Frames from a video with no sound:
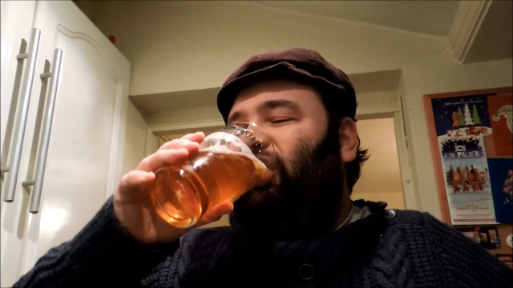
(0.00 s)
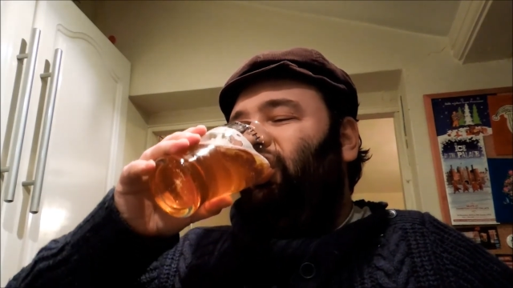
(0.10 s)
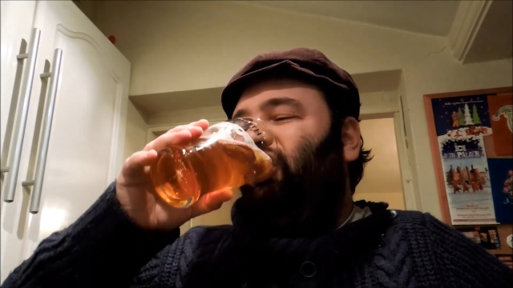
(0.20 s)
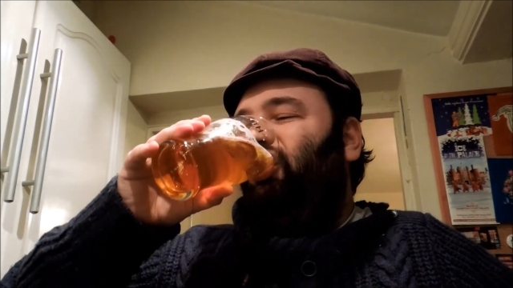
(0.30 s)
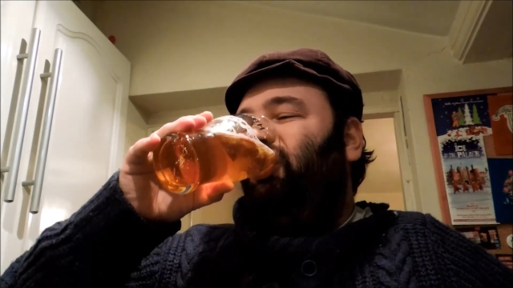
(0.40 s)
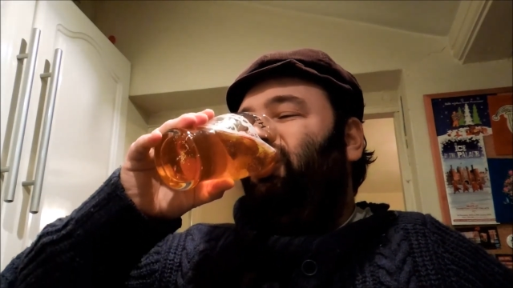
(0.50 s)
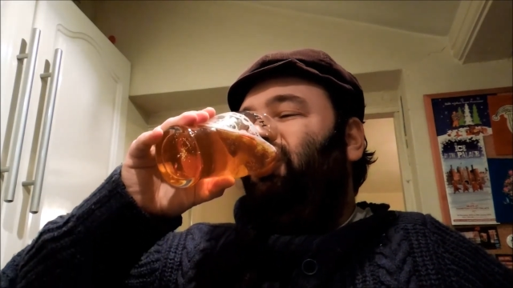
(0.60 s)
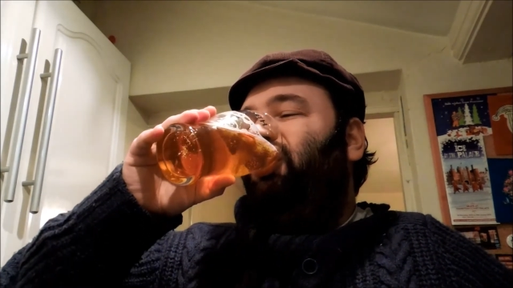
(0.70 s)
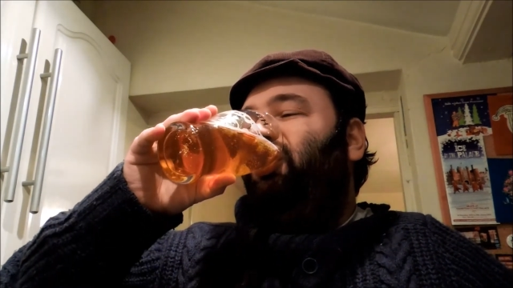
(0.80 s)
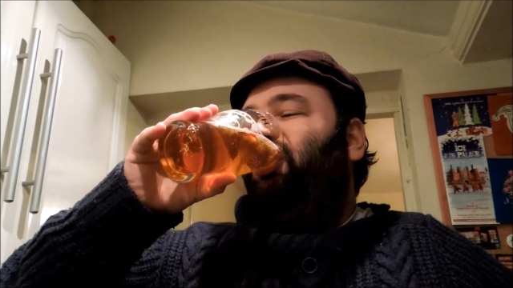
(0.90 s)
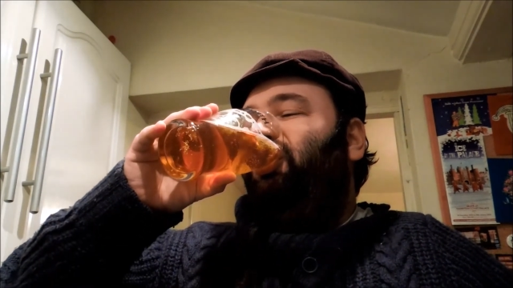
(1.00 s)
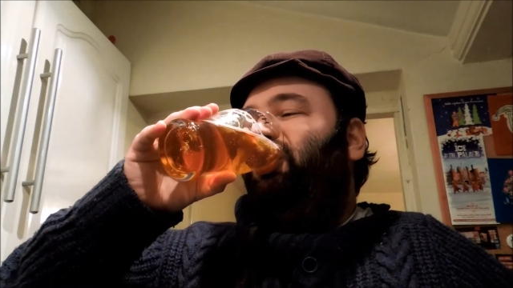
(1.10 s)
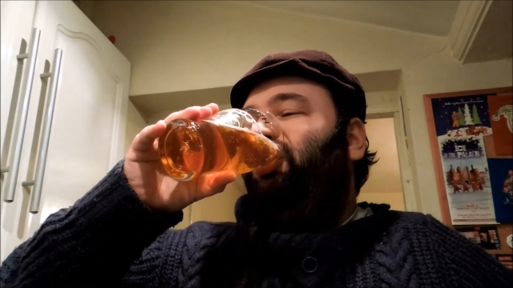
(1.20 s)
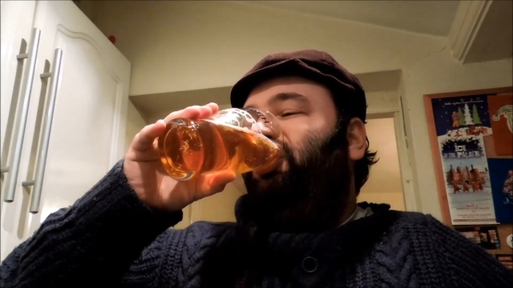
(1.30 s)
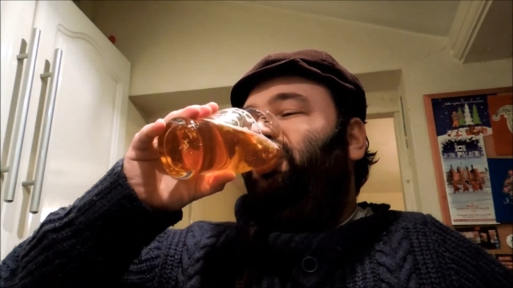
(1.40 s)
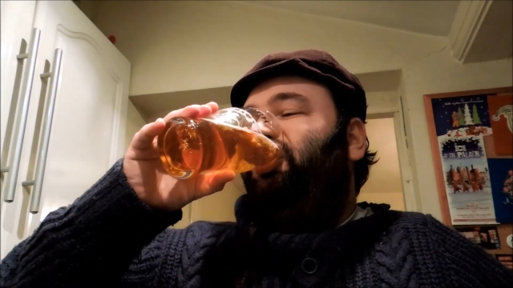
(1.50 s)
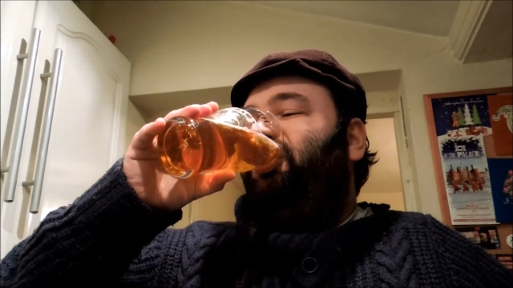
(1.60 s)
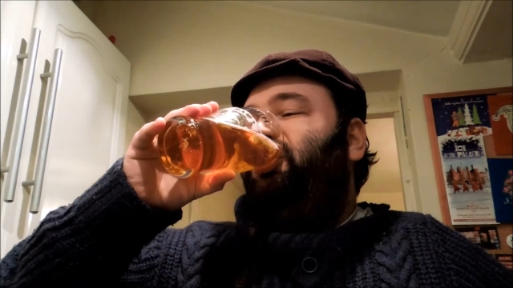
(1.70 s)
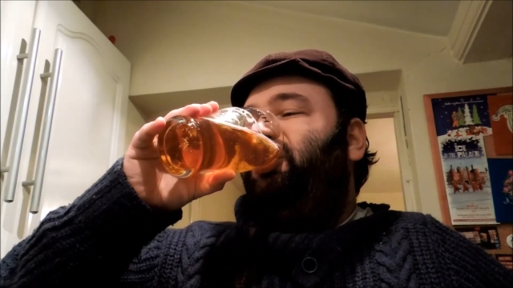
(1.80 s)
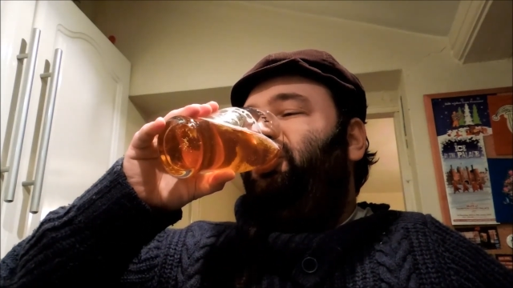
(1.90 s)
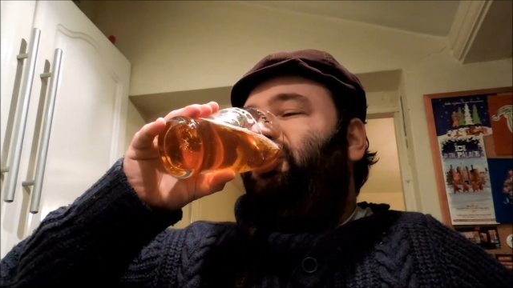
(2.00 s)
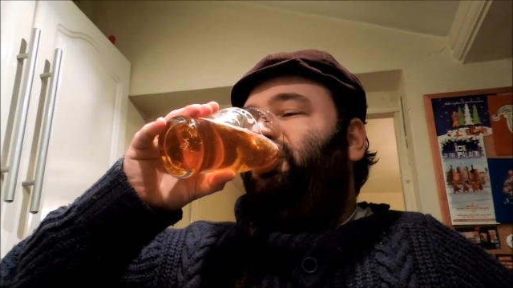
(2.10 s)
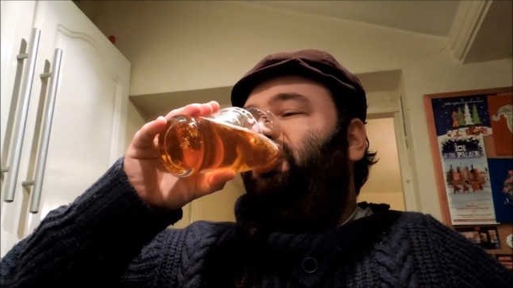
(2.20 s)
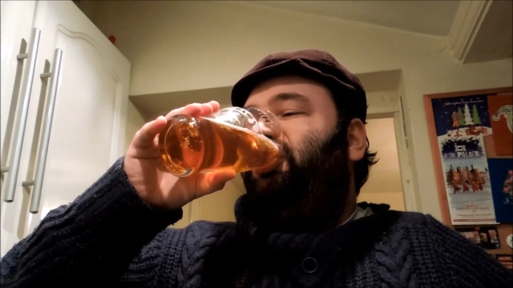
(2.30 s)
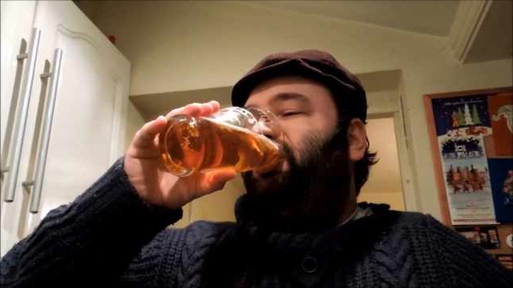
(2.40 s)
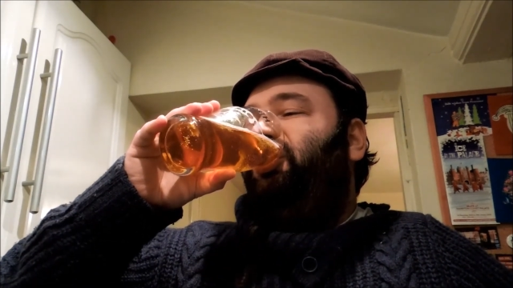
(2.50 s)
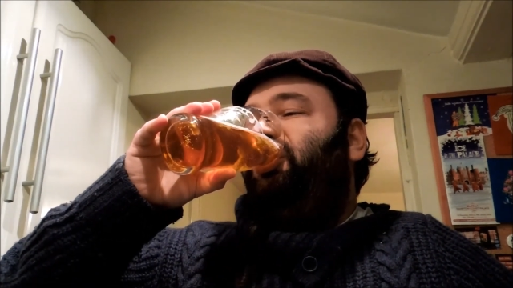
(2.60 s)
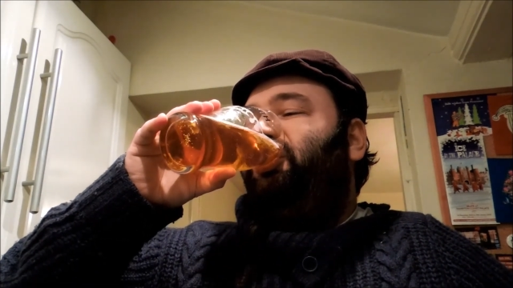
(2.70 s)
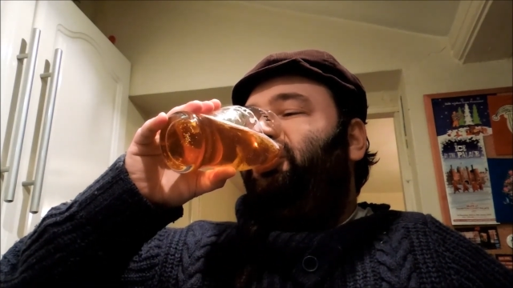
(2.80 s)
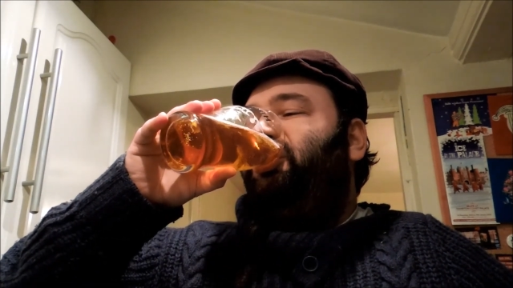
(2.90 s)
(silence)